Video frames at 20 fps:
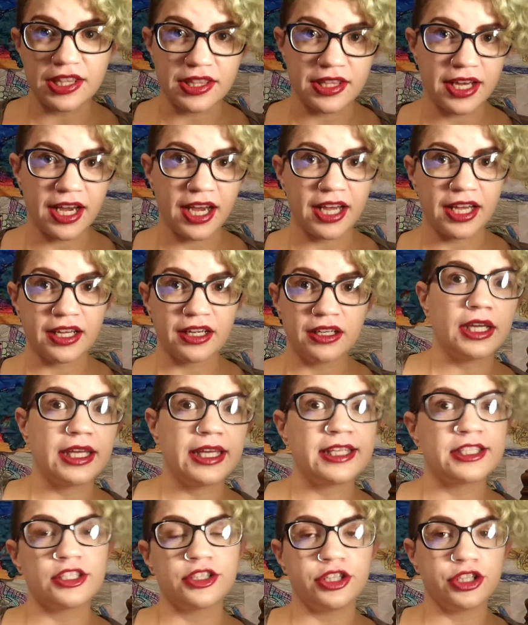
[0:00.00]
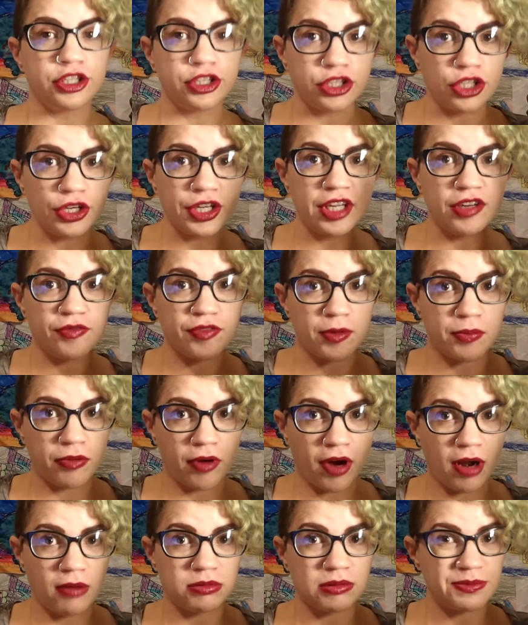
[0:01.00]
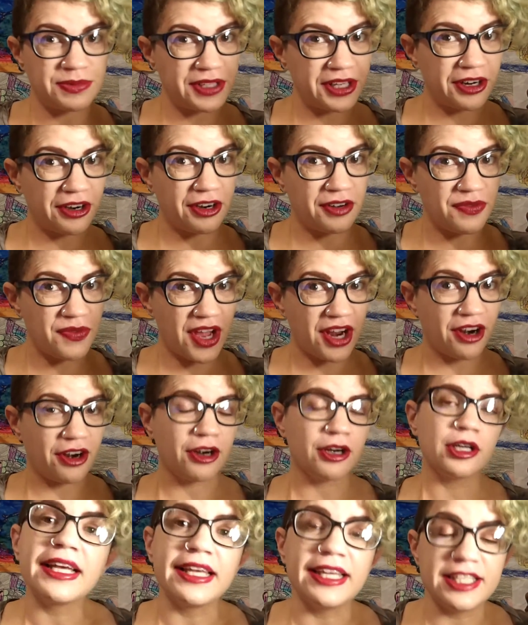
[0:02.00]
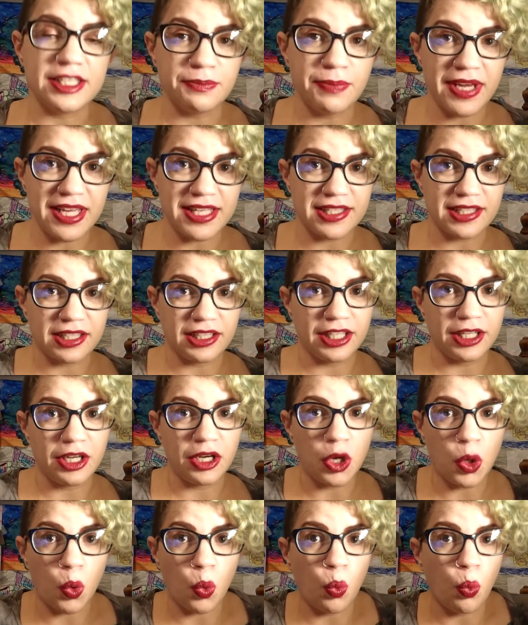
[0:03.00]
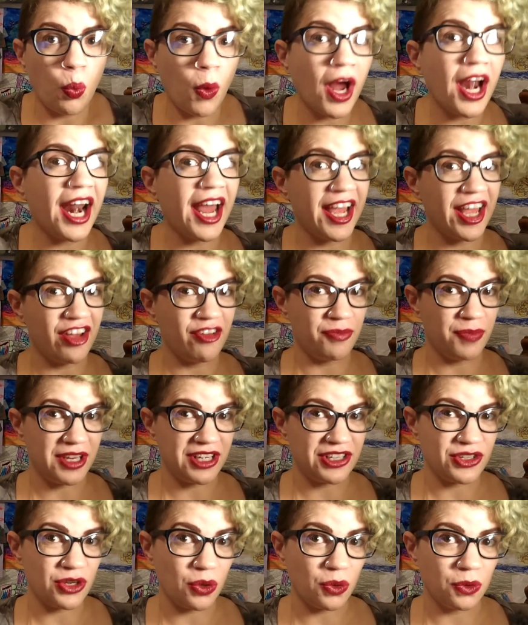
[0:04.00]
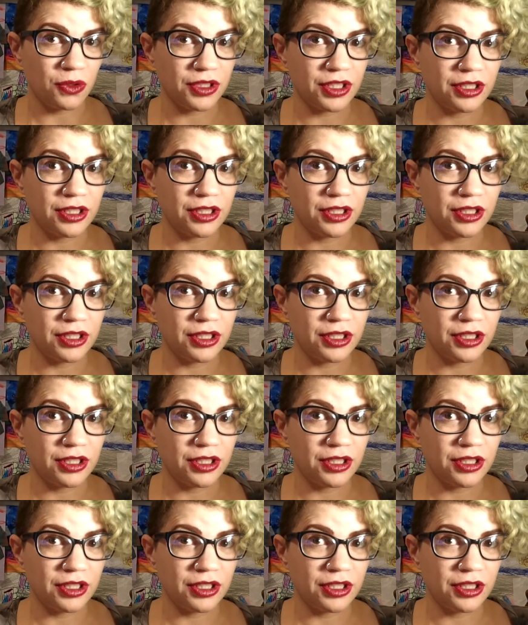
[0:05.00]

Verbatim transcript: that is looking for problems that aren't there is basically what I have been told.